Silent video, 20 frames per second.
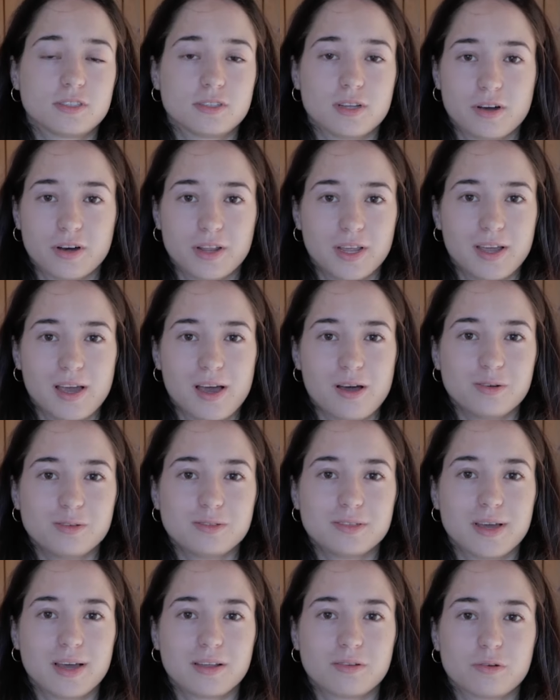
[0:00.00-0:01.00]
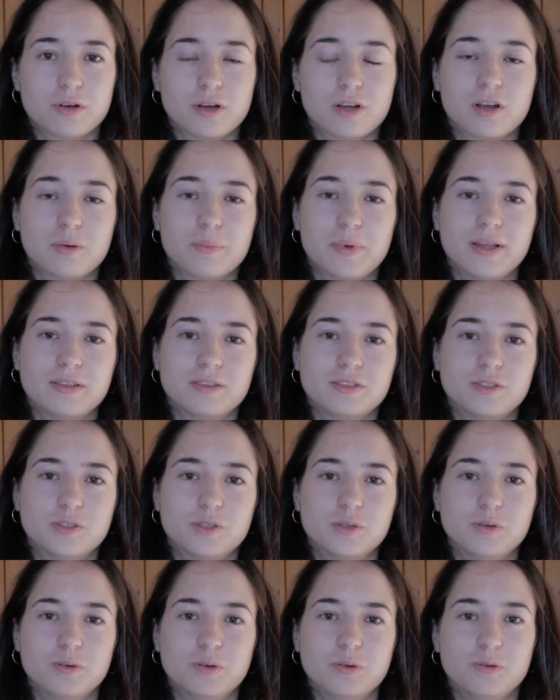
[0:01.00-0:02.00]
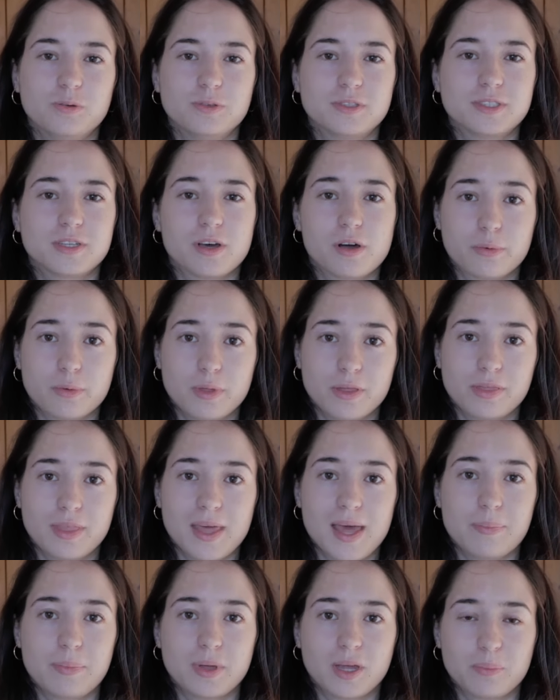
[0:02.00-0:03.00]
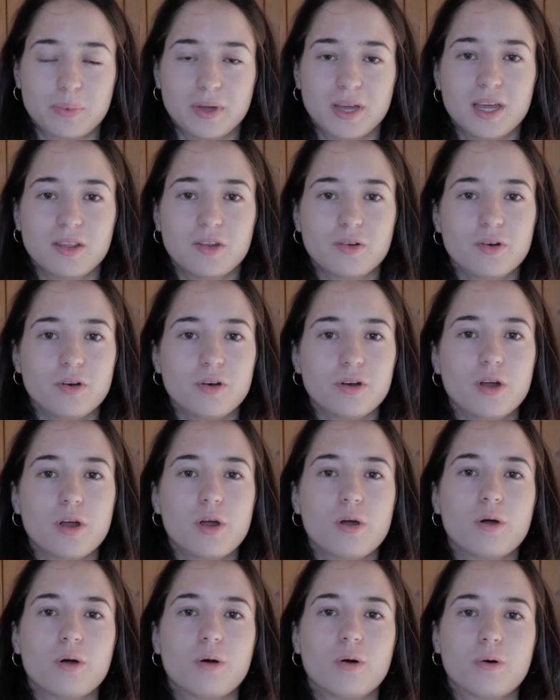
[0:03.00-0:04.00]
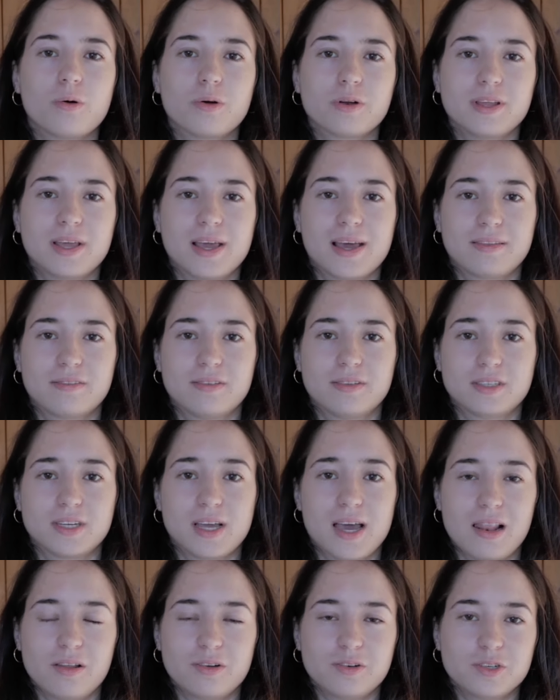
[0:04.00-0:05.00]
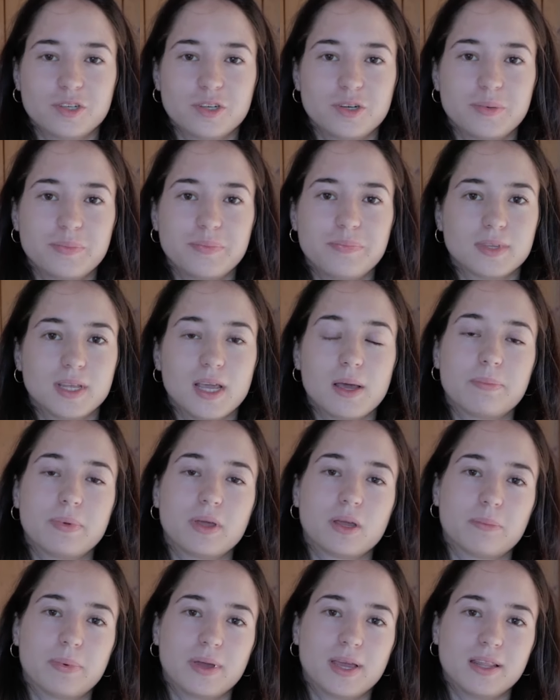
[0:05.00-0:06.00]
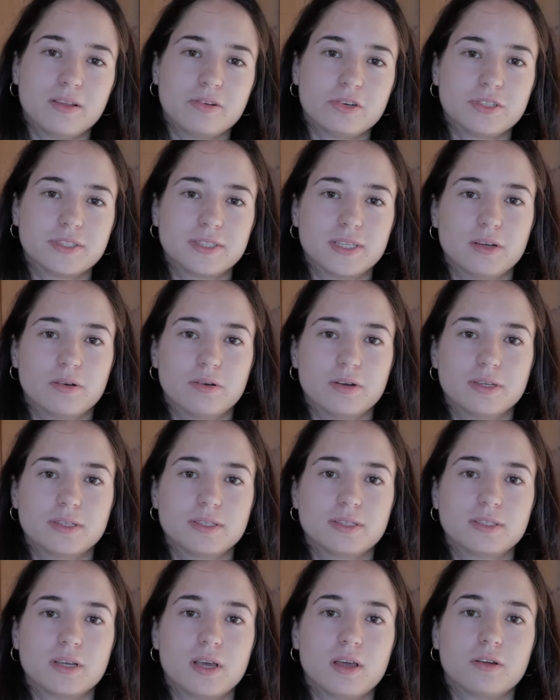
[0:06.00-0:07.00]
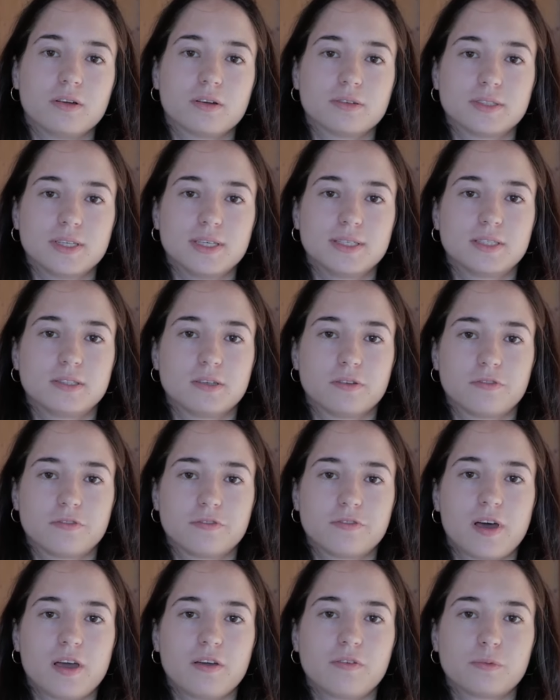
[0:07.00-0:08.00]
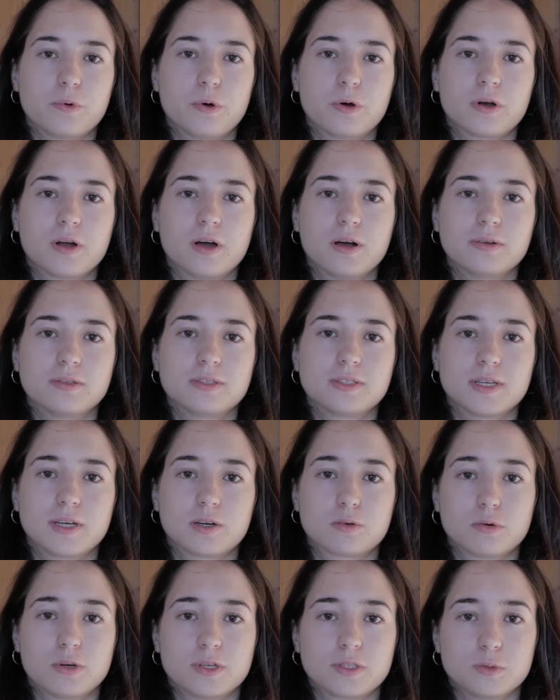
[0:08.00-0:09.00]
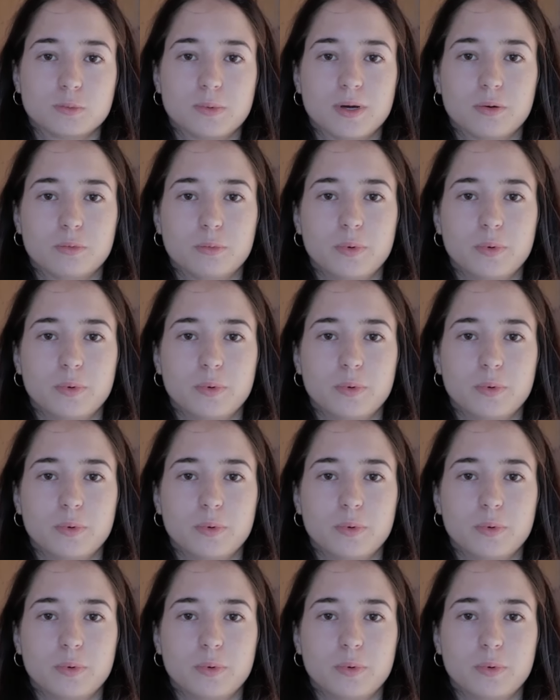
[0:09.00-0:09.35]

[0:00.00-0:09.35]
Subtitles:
starting out, I'd recommend to start with Epic Beginner or the Advent Calendar. The Epic Beginner series consists of 5 workouts across 1